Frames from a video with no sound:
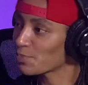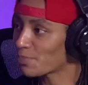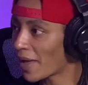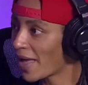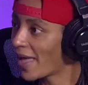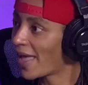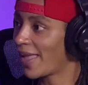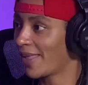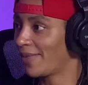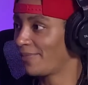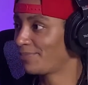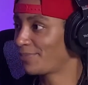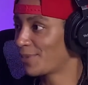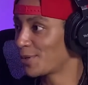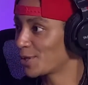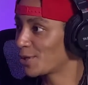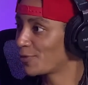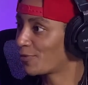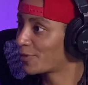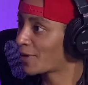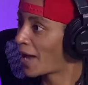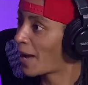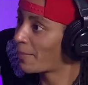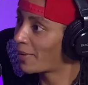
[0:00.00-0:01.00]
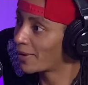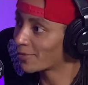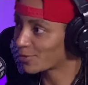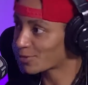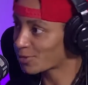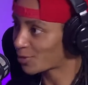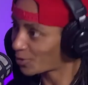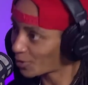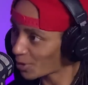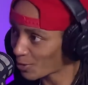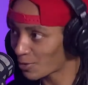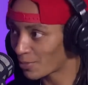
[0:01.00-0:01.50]
Bet. I'm thinking he finna hop out
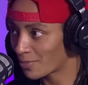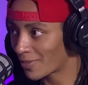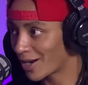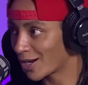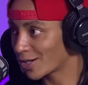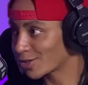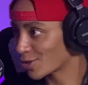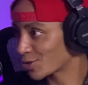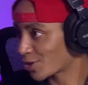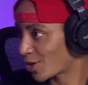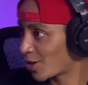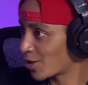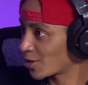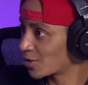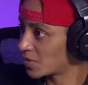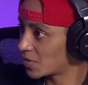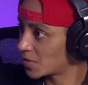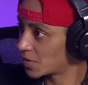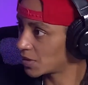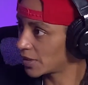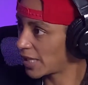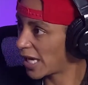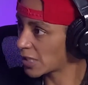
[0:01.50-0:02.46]
the car with my shirts.